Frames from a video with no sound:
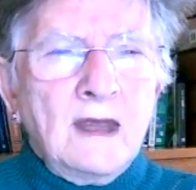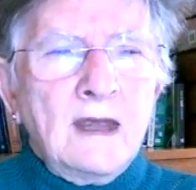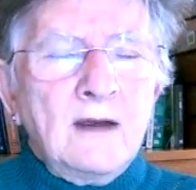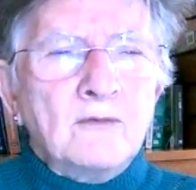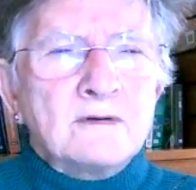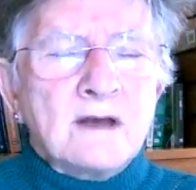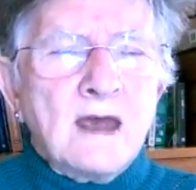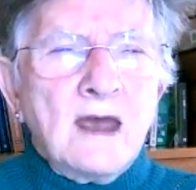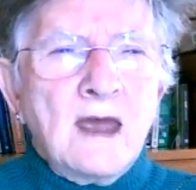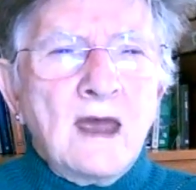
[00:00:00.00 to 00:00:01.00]
it was
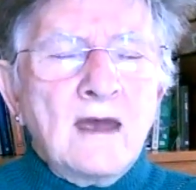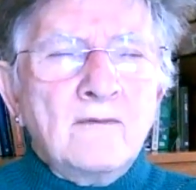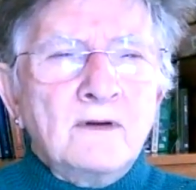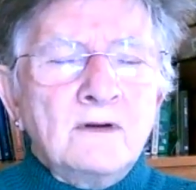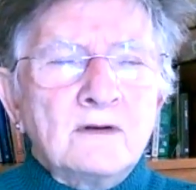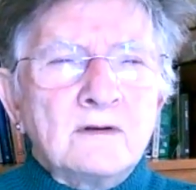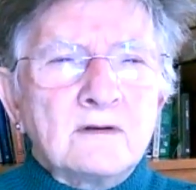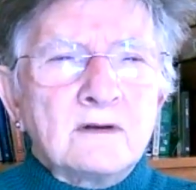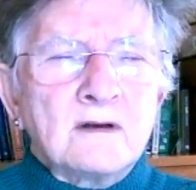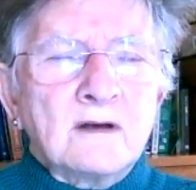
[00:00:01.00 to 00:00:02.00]
evident
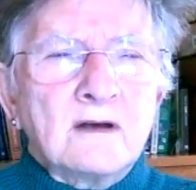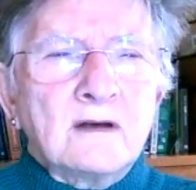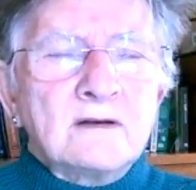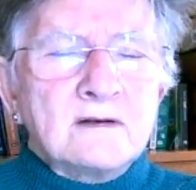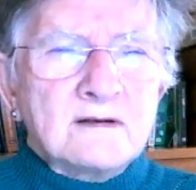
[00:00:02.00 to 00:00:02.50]
at